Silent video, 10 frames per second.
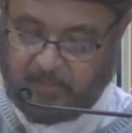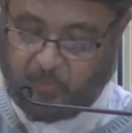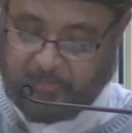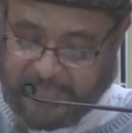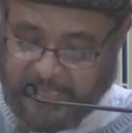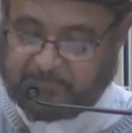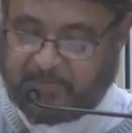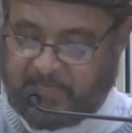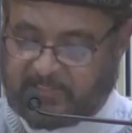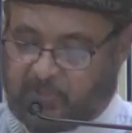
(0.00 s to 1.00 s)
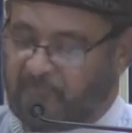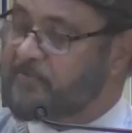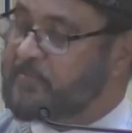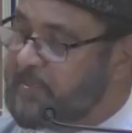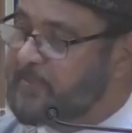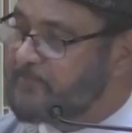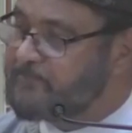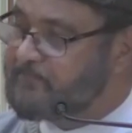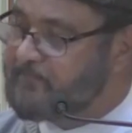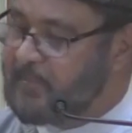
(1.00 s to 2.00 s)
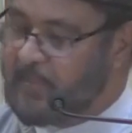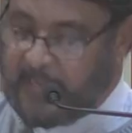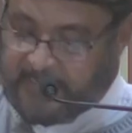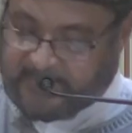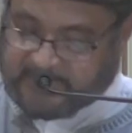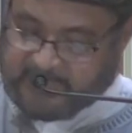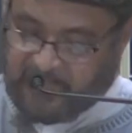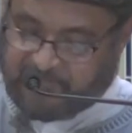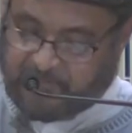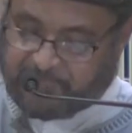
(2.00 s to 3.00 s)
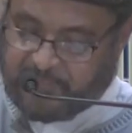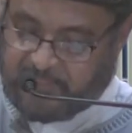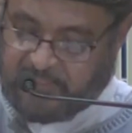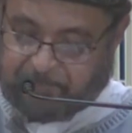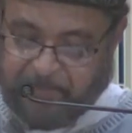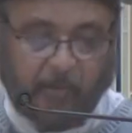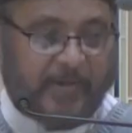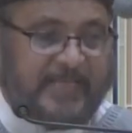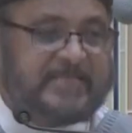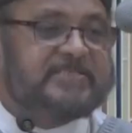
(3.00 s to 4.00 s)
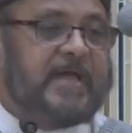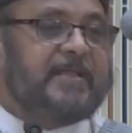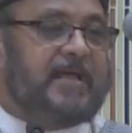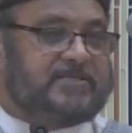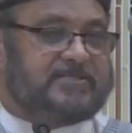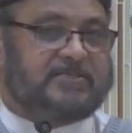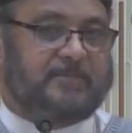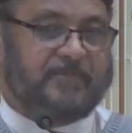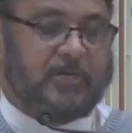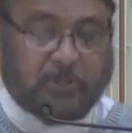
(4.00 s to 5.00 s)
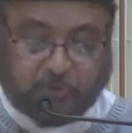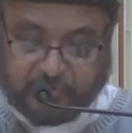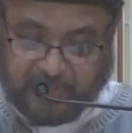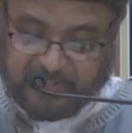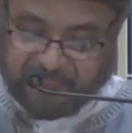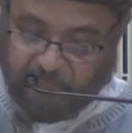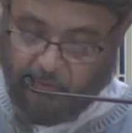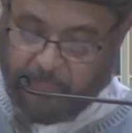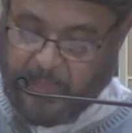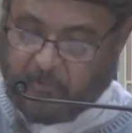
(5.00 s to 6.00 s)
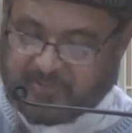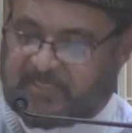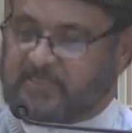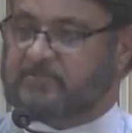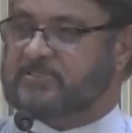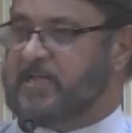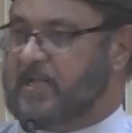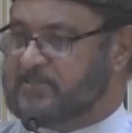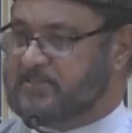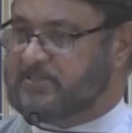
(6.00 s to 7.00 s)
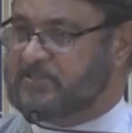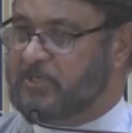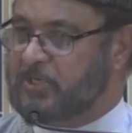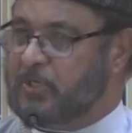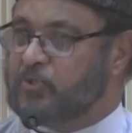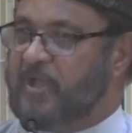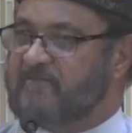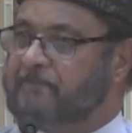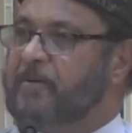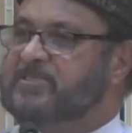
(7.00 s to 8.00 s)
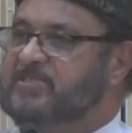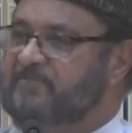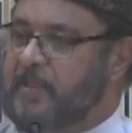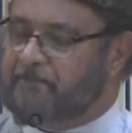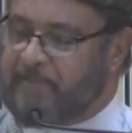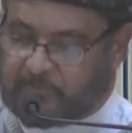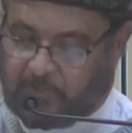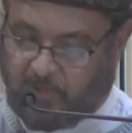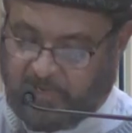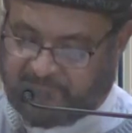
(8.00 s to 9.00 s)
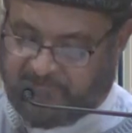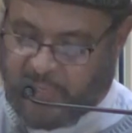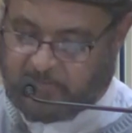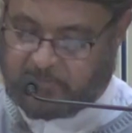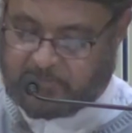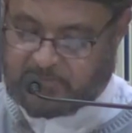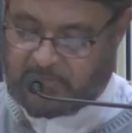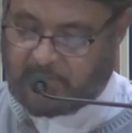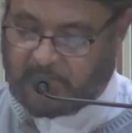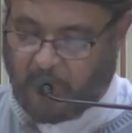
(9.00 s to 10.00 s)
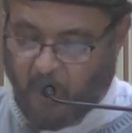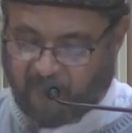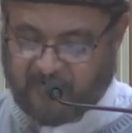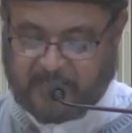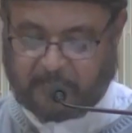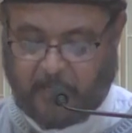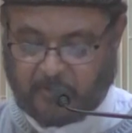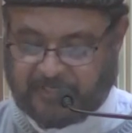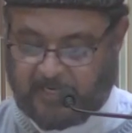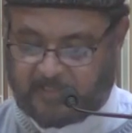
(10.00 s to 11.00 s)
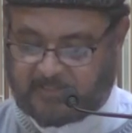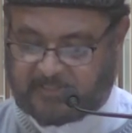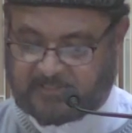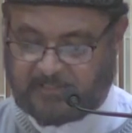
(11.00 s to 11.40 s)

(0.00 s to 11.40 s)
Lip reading: We can be like the coffee bean and discover the power inside us to transform our circumstances, to have a positive impact on our environment, overcome our challenges,